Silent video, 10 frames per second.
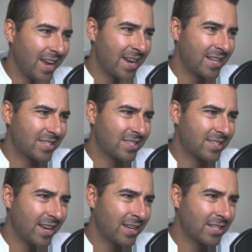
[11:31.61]
and it's
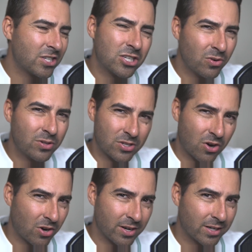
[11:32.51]
and it's so
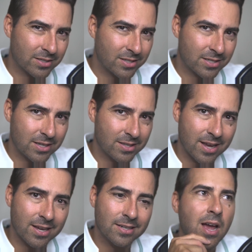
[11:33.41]
disheartening to see
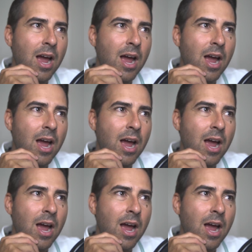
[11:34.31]
that.